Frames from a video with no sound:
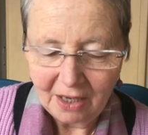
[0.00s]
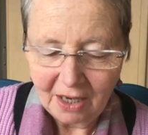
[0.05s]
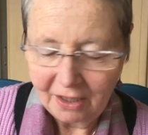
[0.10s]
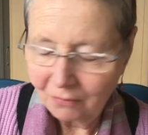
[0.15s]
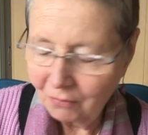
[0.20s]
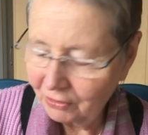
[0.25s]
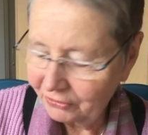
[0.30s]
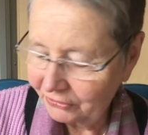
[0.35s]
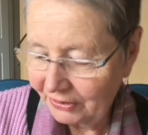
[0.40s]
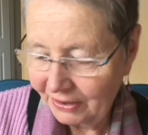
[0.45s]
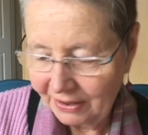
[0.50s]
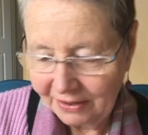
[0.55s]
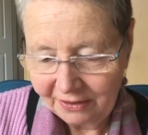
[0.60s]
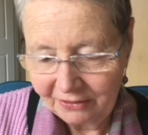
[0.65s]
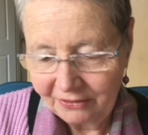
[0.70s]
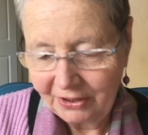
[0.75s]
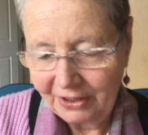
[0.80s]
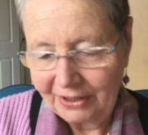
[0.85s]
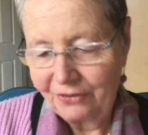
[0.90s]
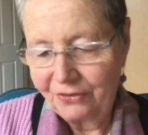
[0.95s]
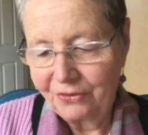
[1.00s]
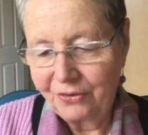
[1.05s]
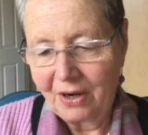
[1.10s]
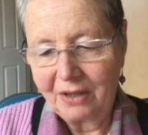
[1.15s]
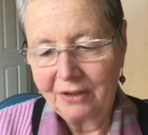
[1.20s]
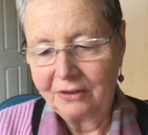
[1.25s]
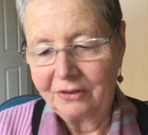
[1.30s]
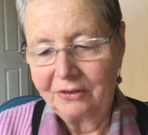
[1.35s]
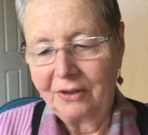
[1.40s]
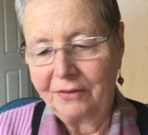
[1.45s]
I wasn't going to take
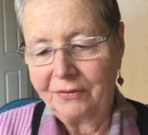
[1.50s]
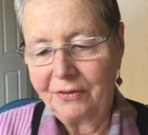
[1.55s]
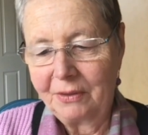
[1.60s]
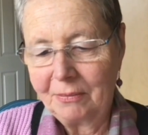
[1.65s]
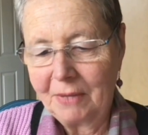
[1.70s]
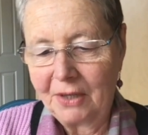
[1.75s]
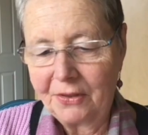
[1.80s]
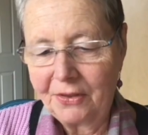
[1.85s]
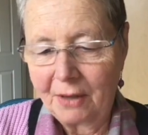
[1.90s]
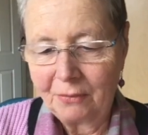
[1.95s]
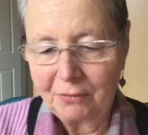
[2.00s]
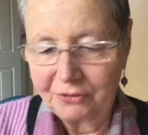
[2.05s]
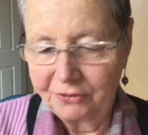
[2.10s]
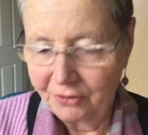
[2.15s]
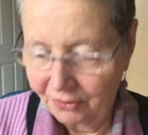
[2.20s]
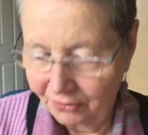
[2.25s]
drugs every month. That was